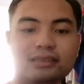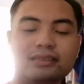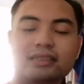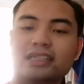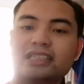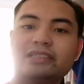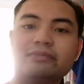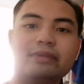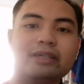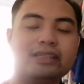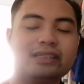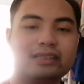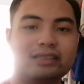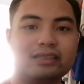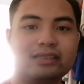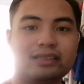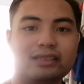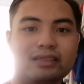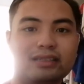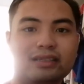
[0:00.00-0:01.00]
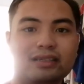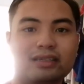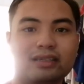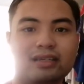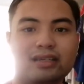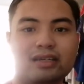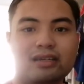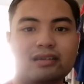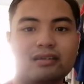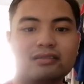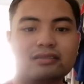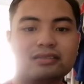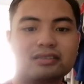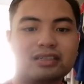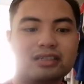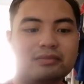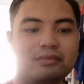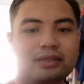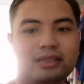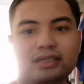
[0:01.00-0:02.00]
started my journey. It's
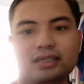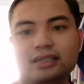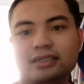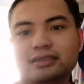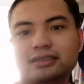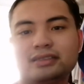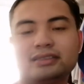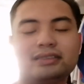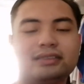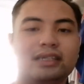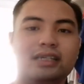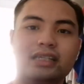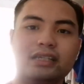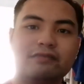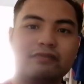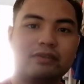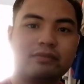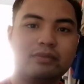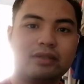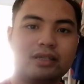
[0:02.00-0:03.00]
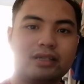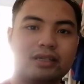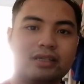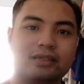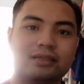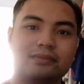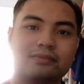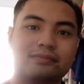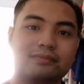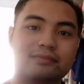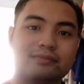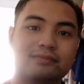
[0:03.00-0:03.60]
gonna be easy sailing from there.